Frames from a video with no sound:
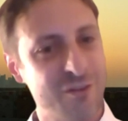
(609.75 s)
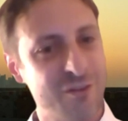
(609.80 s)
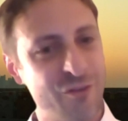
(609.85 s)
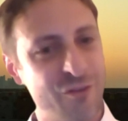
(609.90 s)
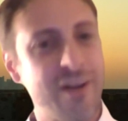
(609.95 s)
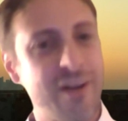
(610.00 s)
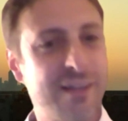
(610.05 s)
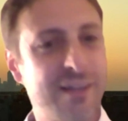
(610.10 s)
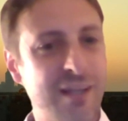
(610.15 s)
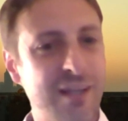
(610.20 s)

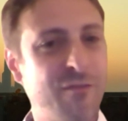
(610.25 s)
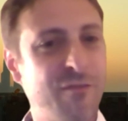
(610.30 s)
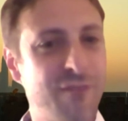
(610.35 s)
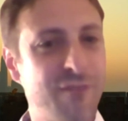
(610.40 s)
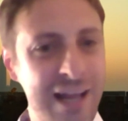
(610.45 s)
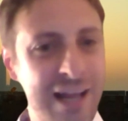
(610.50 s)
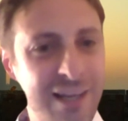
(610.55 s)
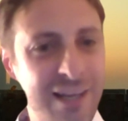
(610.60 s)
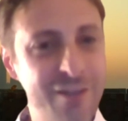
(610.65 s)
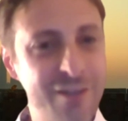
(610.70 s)
creating
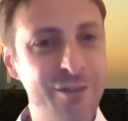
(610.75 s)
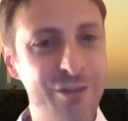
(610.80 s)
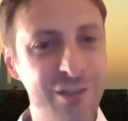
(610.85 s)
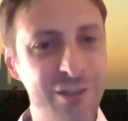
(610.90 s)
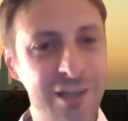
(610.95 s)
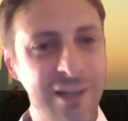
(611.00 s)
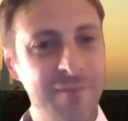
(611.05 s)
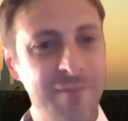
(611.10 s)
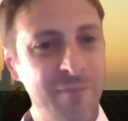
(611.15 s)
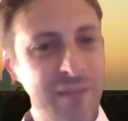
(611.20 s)

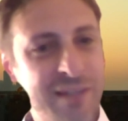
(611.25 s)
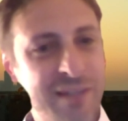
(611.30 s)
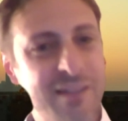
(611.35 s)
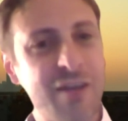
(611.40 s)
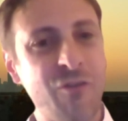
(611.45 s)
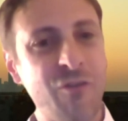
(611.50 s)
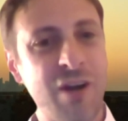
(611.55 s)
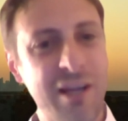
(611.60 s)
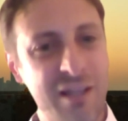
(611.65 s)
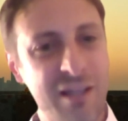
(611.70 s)
value in
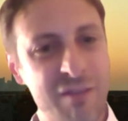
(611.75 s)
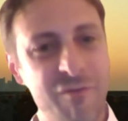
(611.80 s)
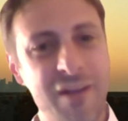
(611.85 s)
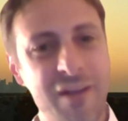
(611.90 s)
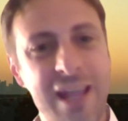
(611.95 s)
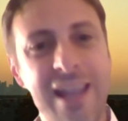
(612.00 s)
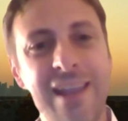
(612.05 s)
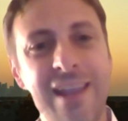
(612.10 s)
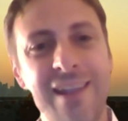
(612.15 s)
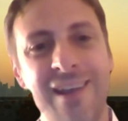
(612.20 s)
the right
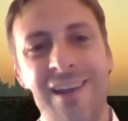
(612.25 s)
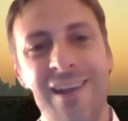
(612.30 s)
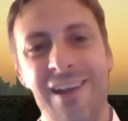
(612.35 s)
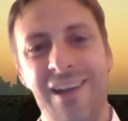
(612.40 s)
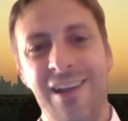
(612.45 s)
way.